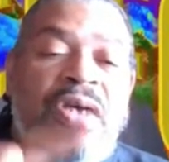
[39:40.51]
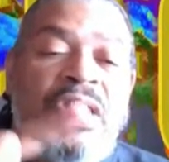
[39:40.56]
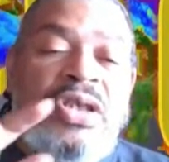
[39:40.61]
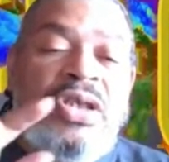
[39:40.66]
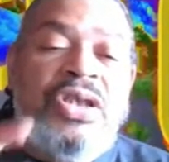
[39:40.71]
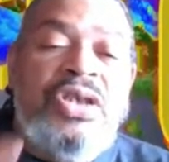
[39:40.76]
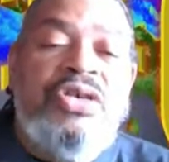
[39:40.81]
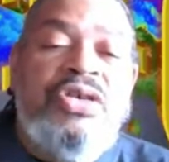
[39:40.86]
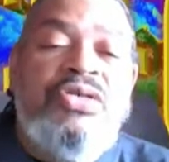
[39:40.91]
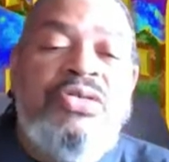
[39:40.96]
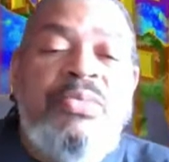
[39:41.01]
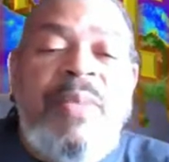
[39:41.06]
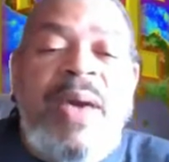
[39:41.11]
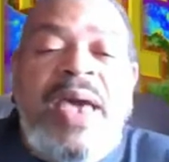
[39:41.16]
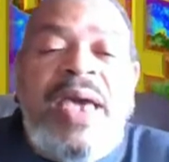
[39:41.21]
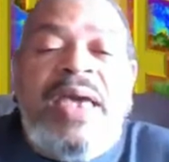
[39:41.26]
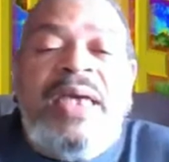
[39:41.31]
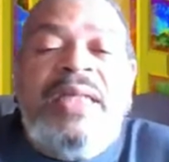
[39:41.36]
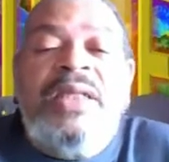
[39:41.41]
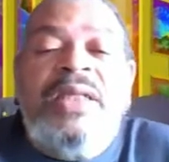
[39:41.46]
You
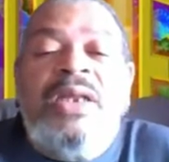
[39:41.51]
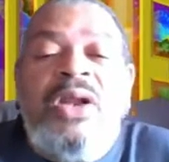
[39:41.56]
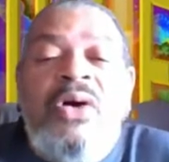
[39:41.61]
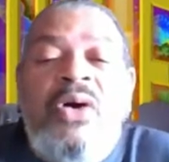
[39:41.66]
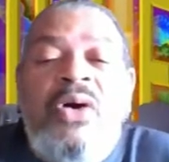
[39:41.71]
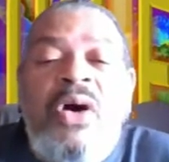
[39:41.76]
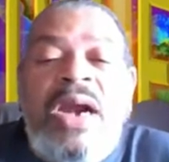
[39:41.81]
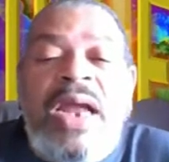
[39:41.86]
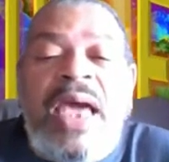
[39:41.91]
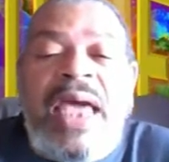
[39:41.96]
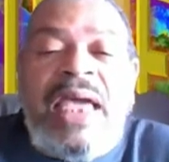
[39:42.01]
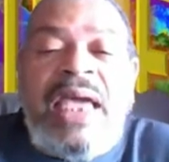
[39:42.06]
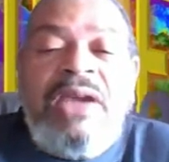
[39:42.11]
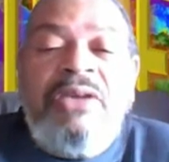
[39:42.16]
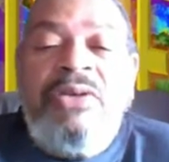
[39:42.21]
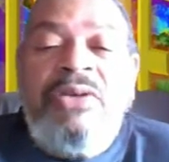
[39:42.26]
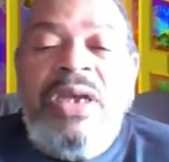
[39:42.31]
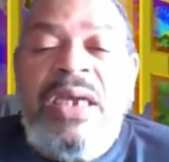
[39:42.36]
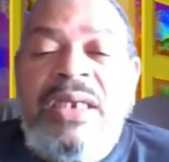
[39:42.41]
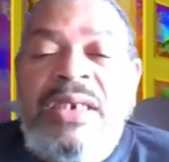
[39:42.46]
made the Lord
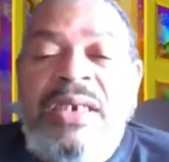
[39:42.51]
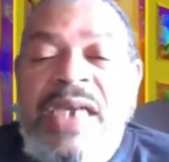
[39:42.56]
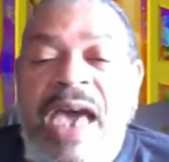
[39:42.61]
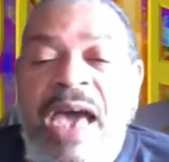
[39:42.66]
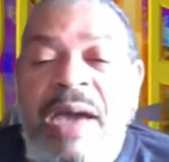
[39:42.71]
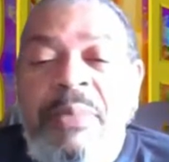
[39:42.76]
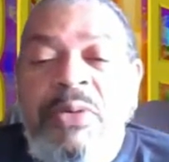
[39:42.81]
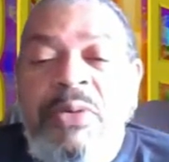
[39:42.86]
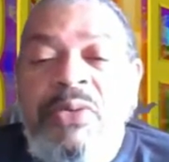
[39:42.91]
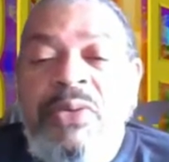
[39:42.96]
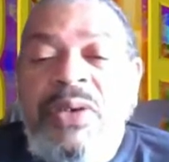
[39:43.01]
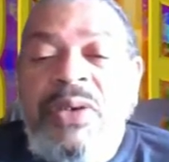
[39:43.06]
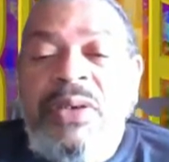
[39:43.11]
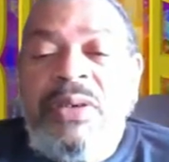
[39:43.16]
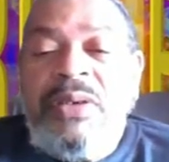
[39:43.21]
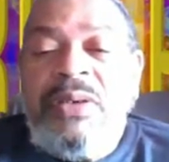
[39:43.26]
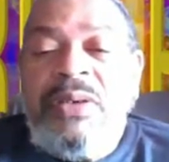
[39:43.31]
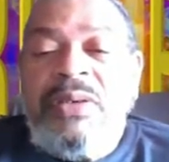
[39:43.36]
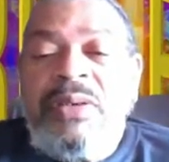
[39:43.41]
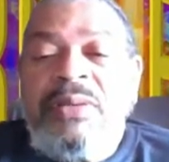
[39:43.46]
angry at
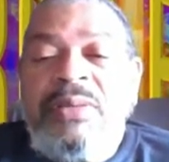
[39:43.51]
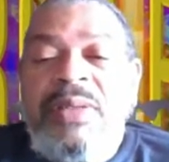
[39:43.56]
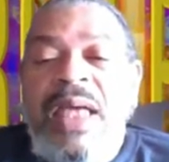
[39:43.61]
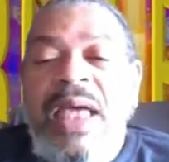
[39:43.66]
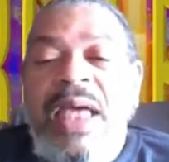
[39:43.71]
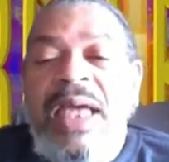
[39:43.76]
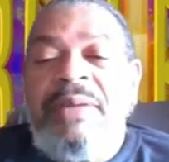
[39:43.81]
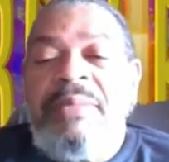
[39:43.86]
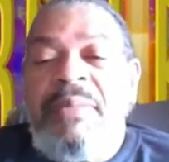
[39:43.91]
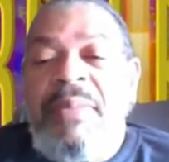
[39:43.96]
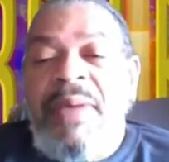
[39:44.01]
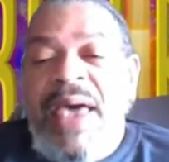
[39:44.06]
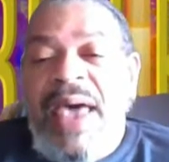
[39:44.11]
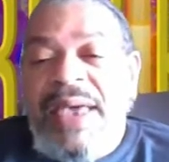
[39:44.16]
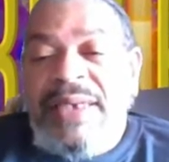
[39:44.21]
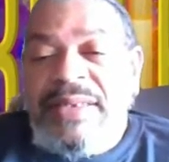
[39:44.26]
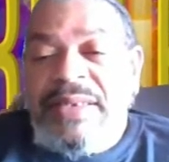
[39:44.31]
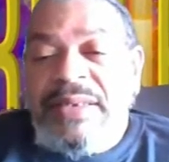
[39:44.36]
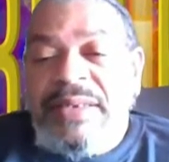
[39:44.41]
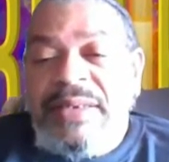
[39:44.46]
Taberah, at
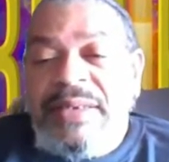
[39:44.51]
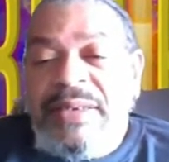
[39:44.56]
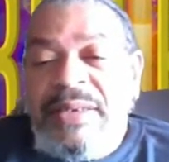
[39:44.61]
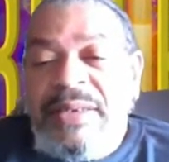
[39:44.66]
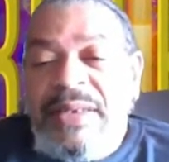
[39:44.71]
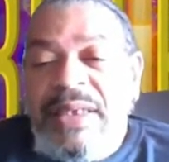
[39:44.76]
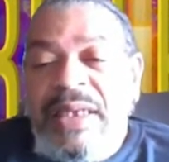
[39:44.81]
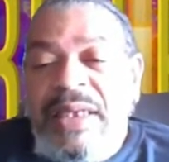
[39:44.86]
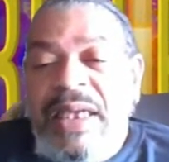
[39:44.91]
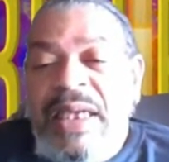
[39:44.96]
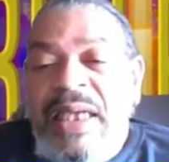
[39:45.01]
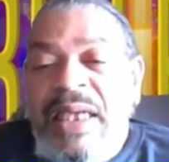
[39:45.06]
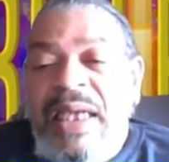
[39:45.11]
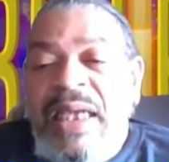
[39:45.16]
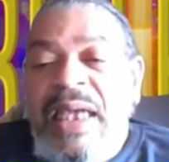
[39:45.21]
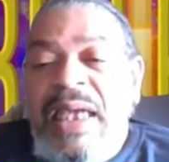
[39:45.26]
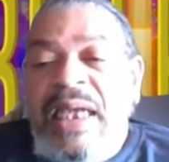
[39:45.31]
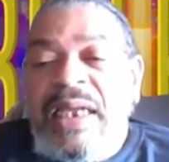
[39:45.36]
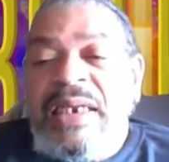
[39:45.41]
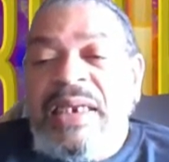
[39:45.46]
Massah,
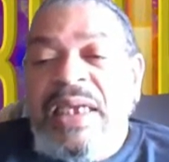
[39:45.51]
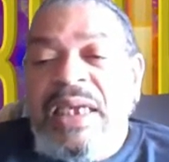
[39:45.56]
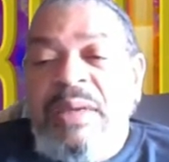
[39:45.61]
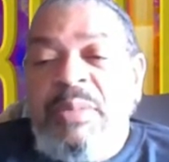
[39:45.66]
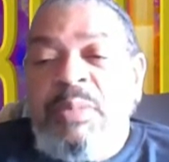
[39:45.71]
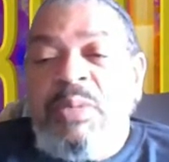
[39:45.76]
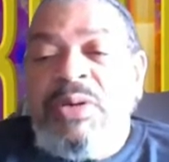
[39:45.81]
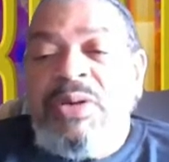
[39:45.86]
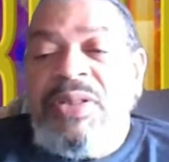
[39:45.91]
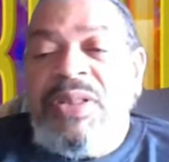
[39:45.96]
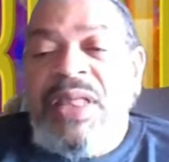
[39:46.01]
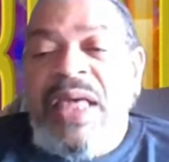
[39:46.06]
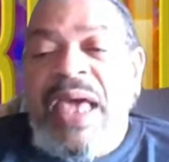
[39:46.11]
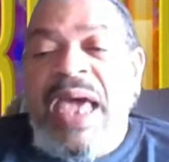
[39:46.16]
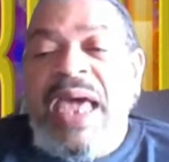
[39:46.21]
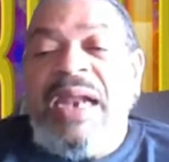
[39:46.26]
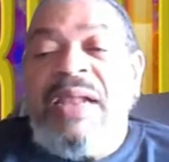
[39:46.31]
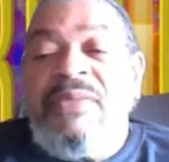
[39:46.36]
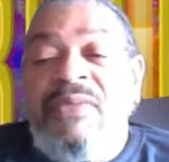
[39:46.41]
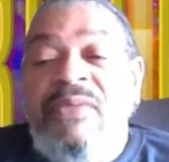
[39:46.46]
at Kibroth
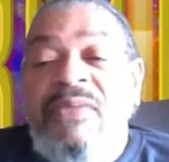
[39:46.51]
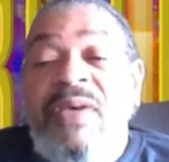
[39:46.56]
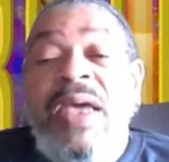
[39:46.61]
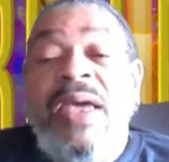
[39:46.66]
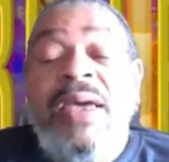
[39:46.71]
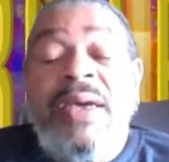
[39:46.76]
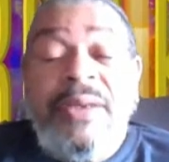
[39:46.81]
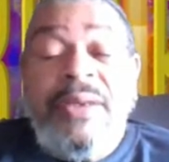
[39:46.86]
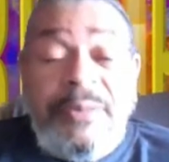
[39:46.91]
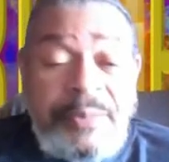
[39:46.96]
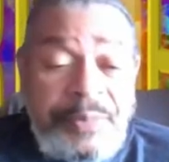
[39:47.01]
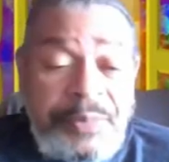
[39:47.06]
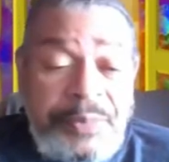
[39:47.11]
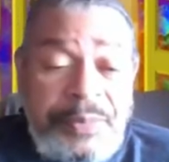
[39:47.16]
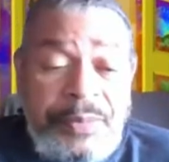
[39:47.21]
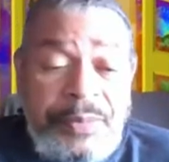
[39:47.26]
Hattaavah,